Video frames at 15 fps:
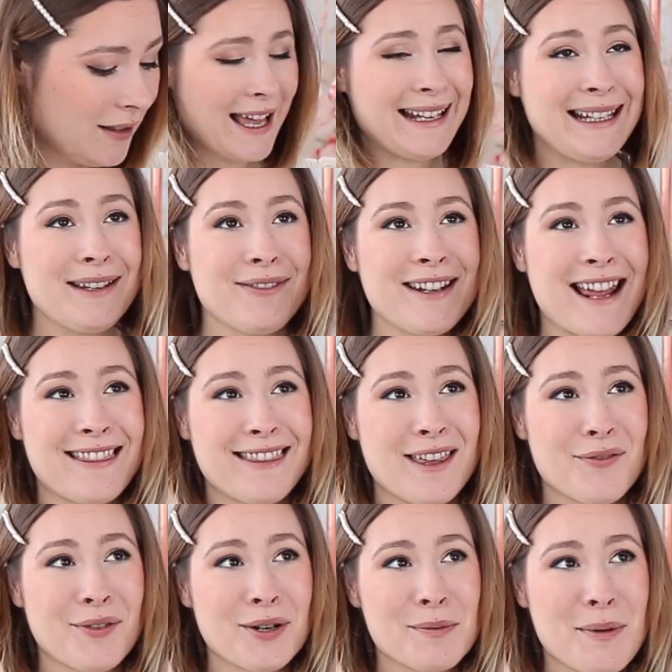and even at
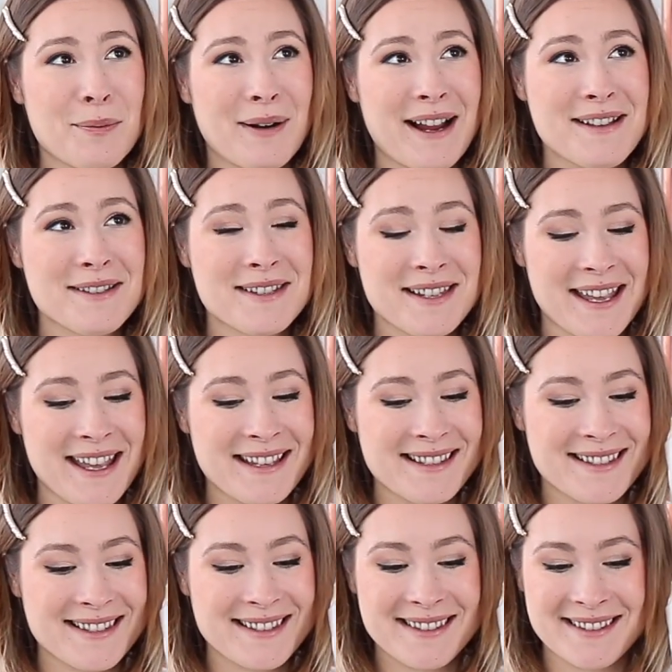the affordable price,
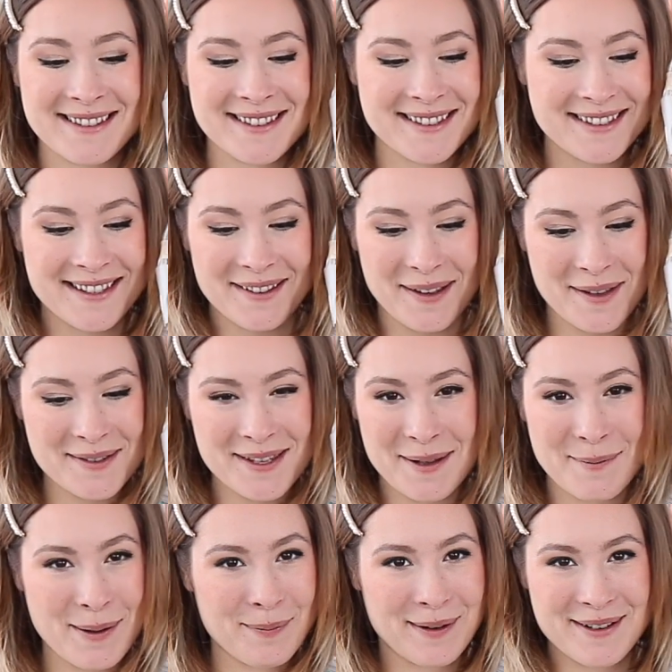it's still
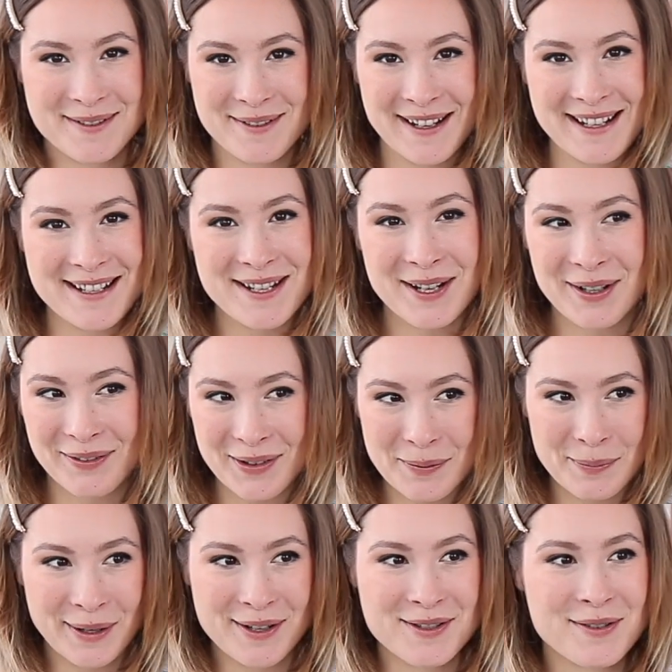outside my price range for a
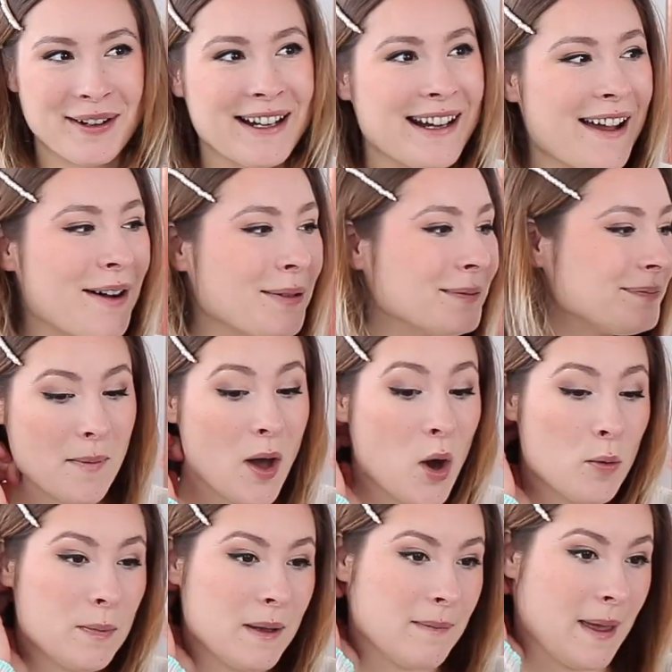purse right now. I'm
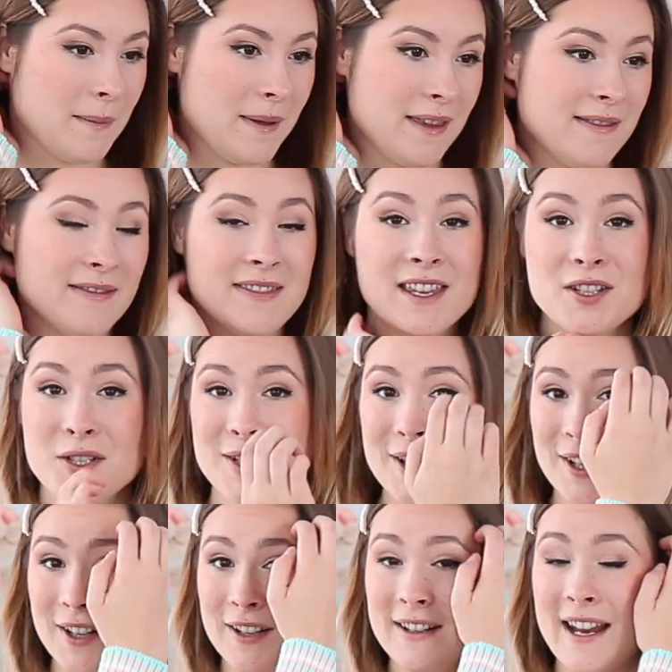hoping maybe this
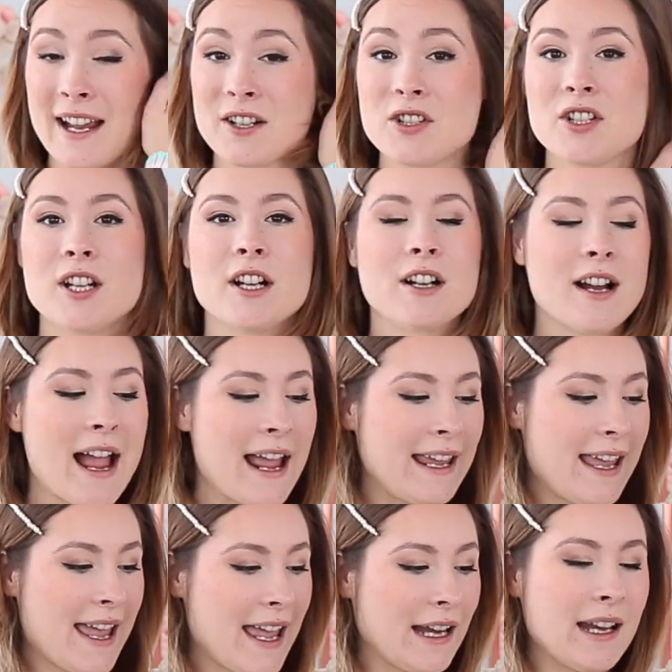year or next year I
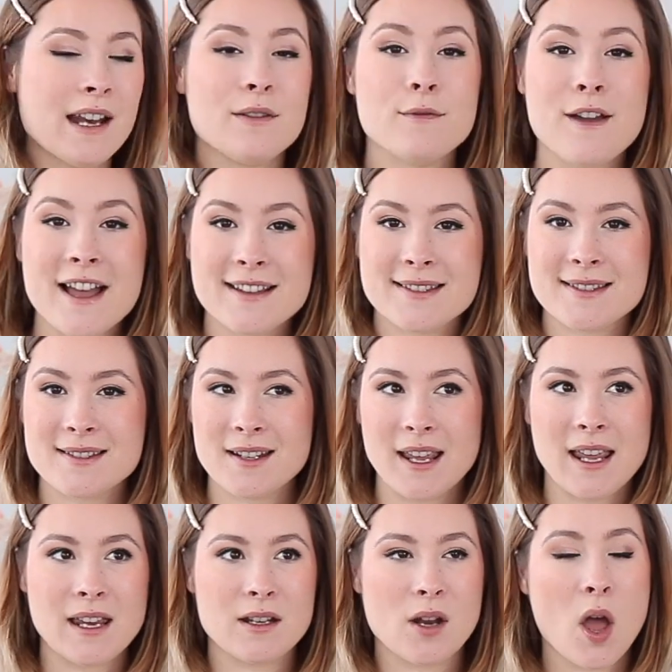can invest
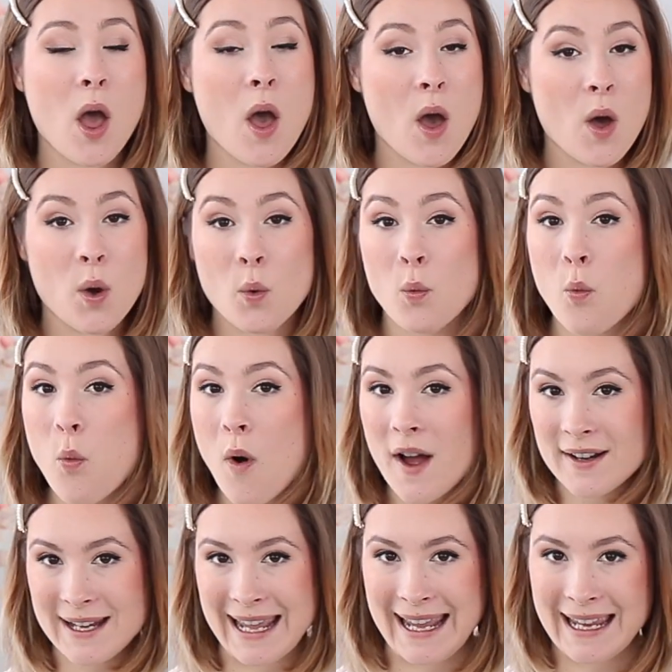in
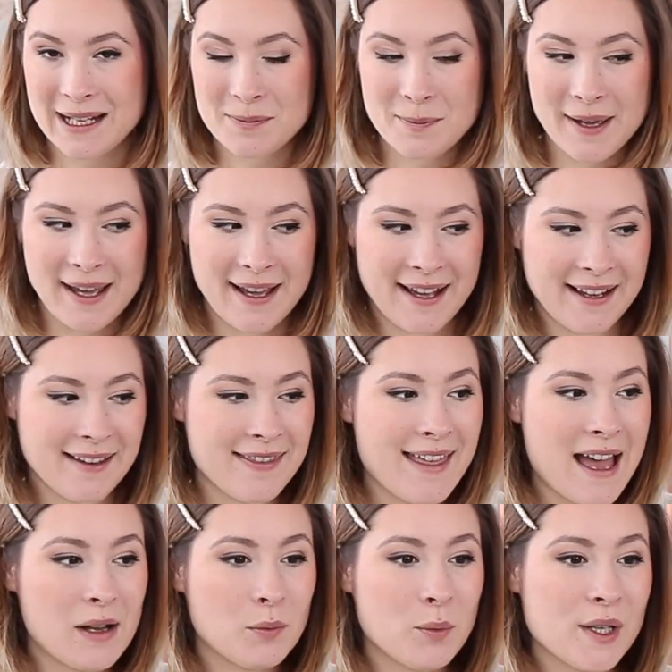one handbag
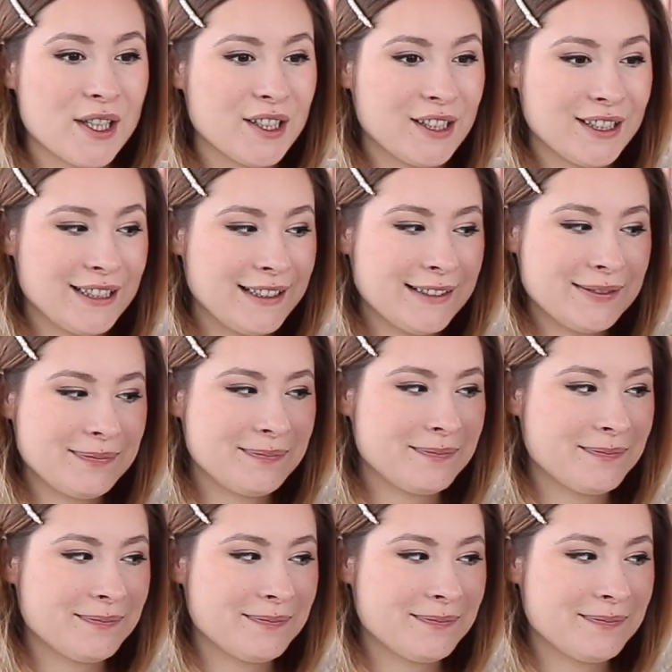that will